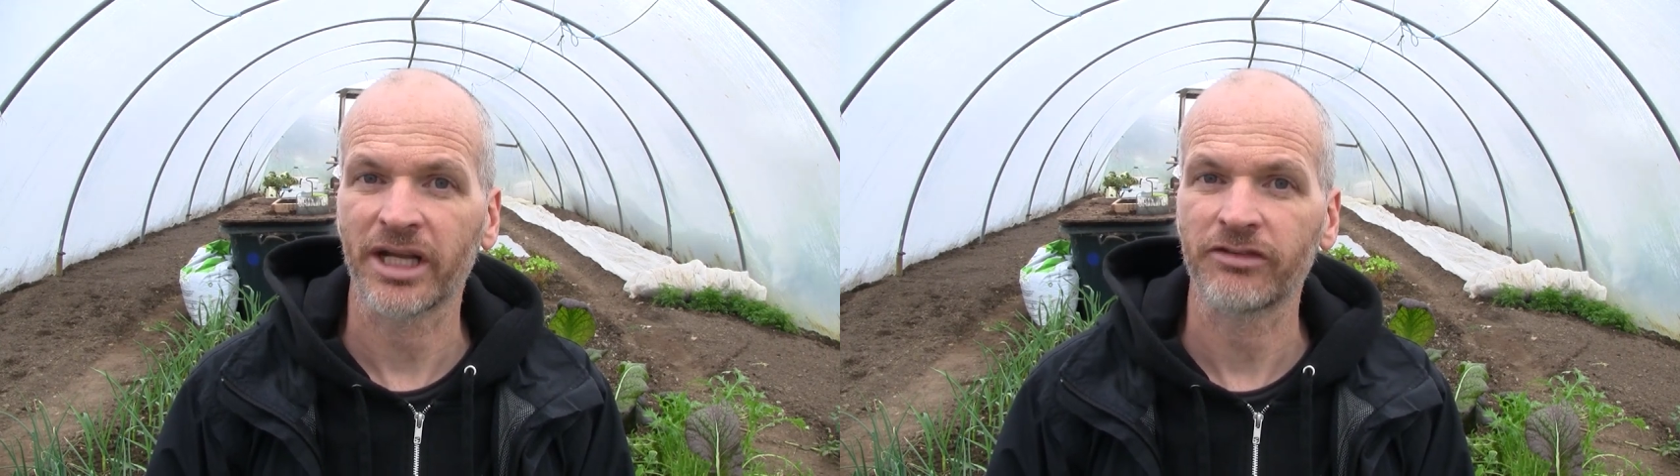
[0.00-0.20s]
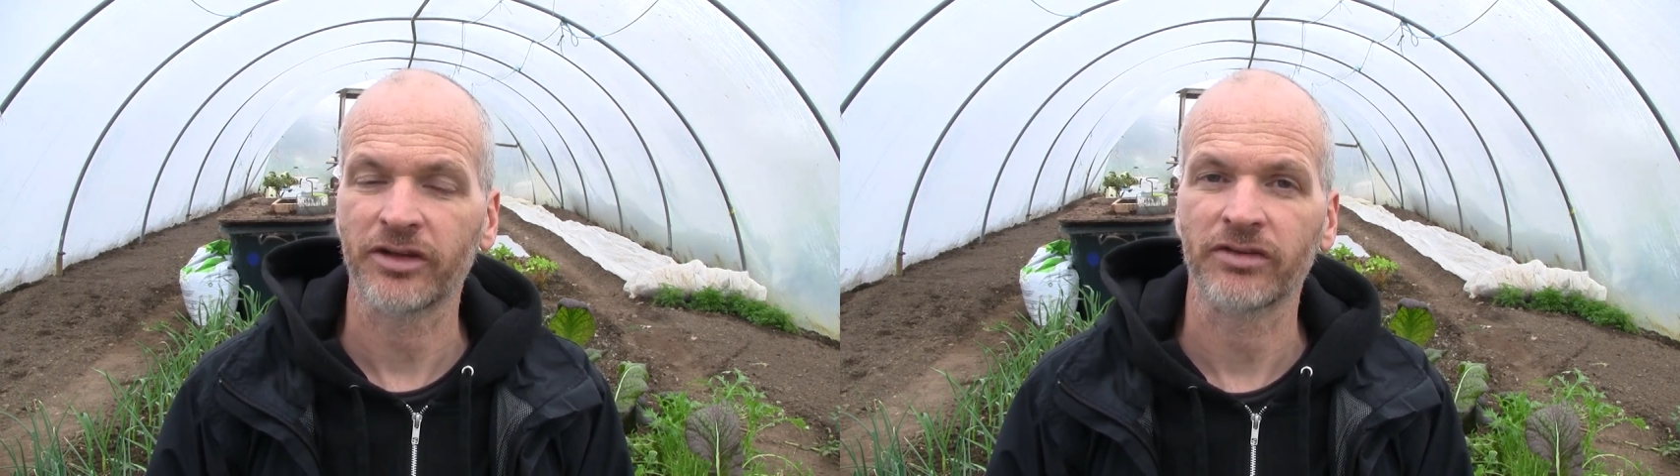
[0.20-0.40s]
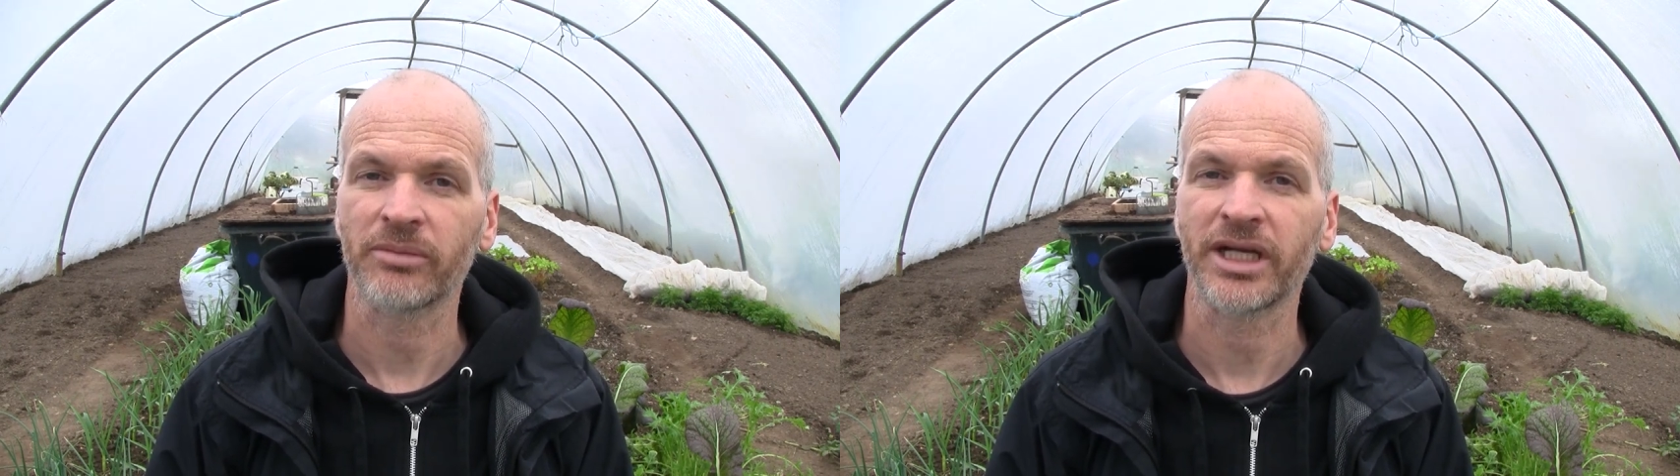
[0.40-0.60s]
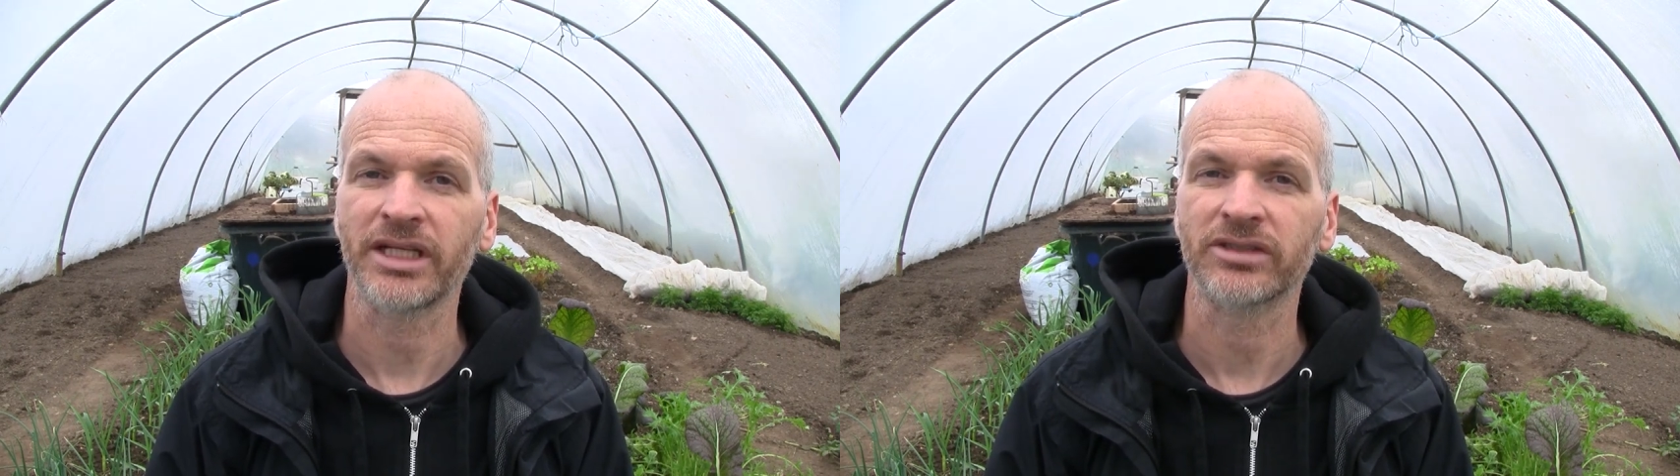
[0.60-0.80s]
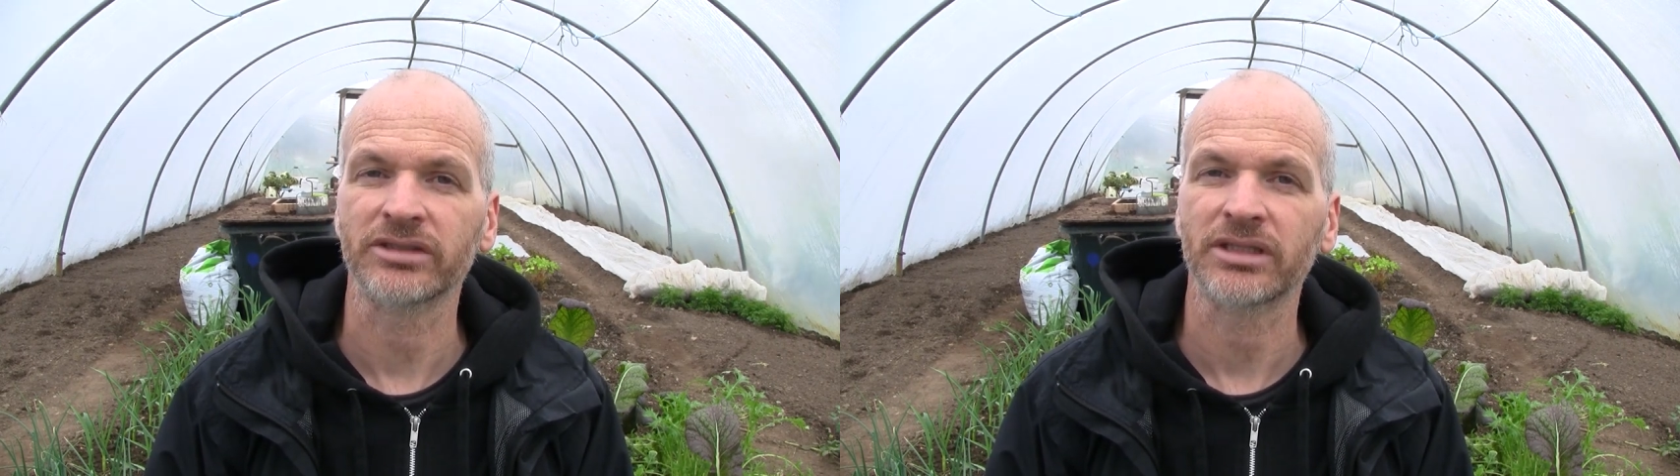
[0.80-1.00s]
benefit for many
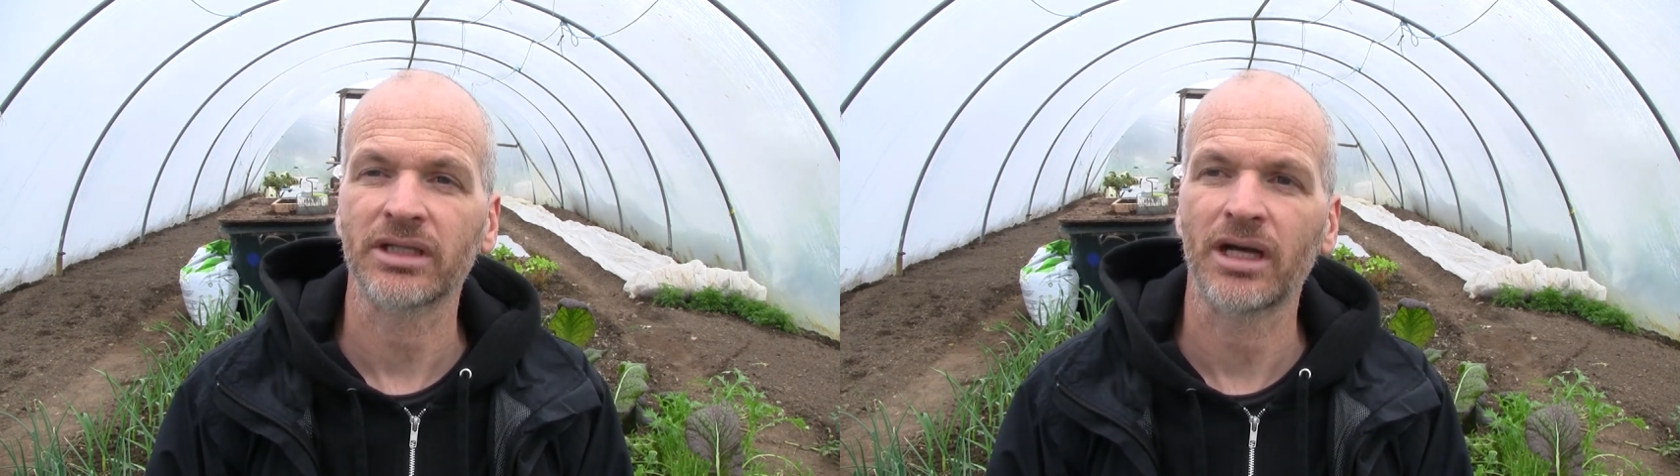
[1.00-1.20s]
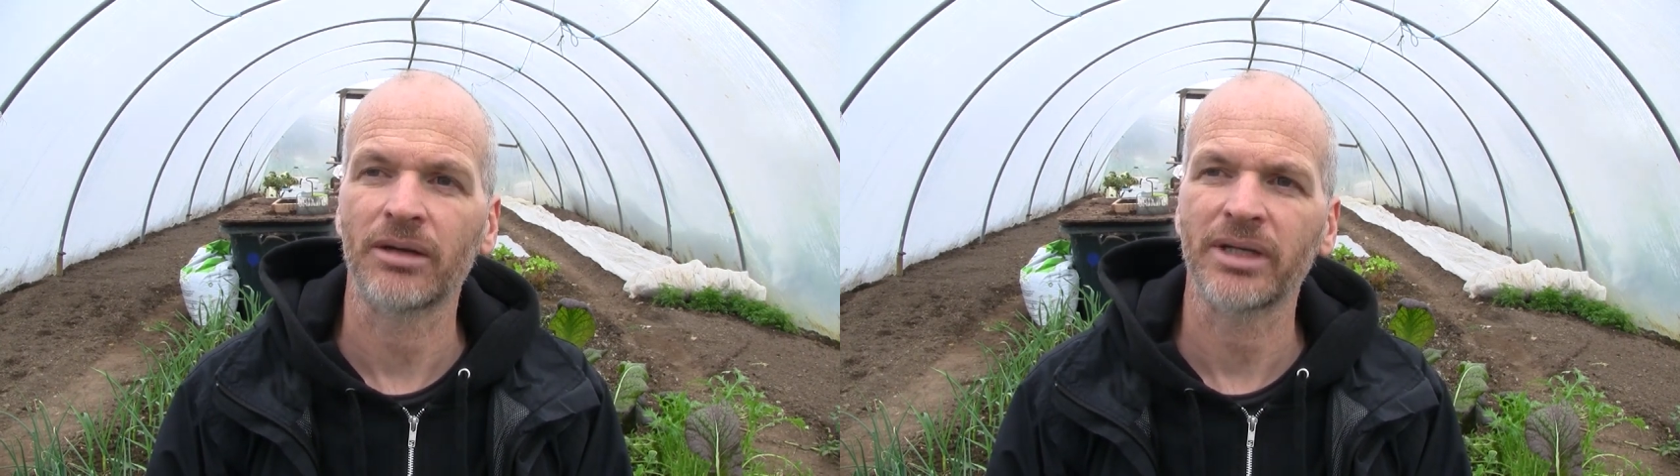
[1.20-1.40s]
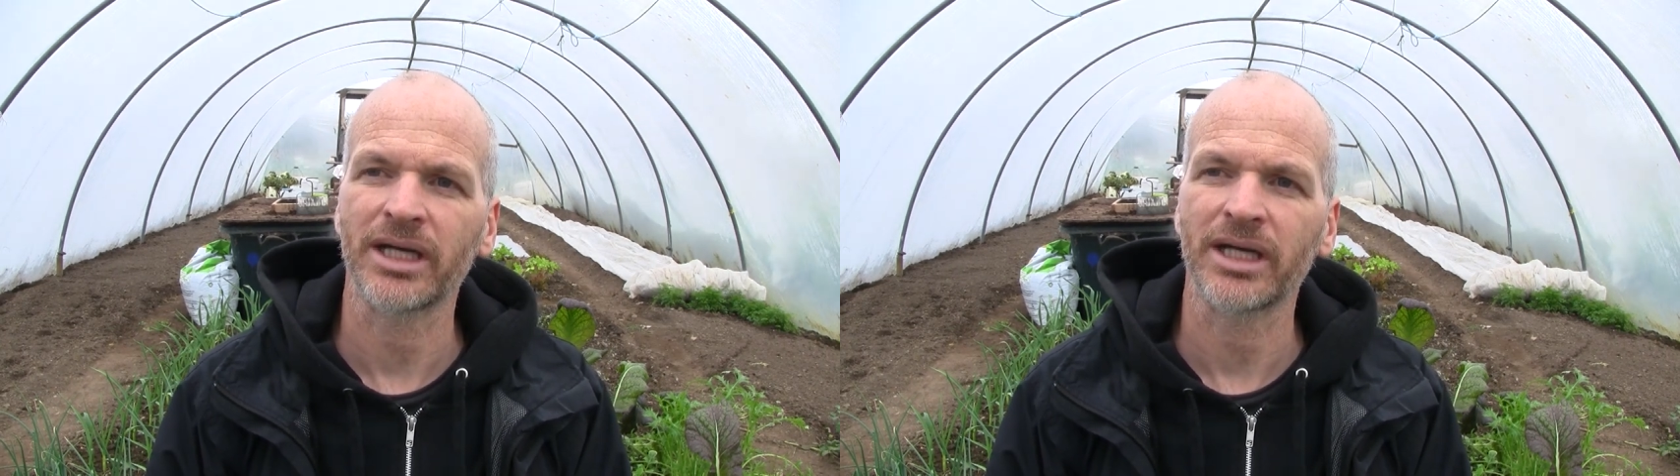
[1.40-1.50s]
years to come,